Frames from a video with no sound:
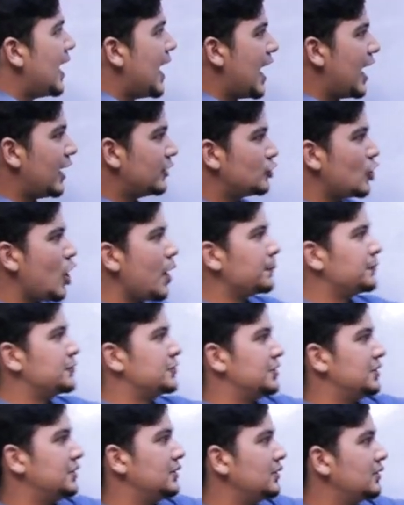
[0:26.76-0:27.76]

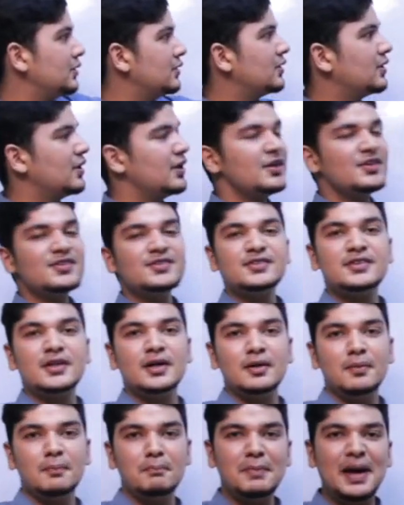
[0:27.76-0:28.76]
Adoption is the
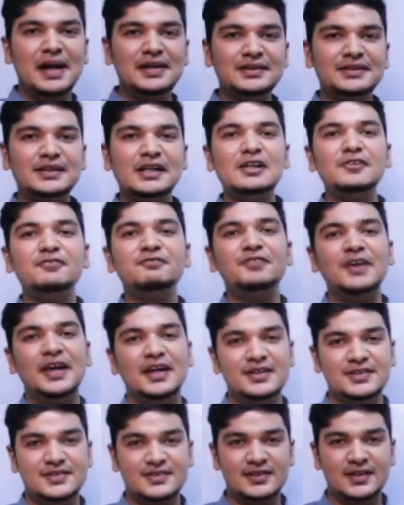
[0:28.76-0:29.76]
mental
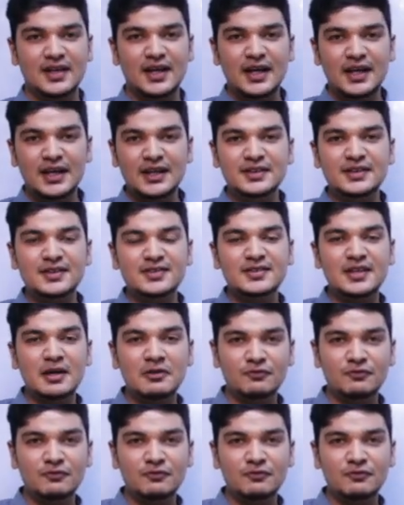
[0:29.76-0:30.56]
phase. It is the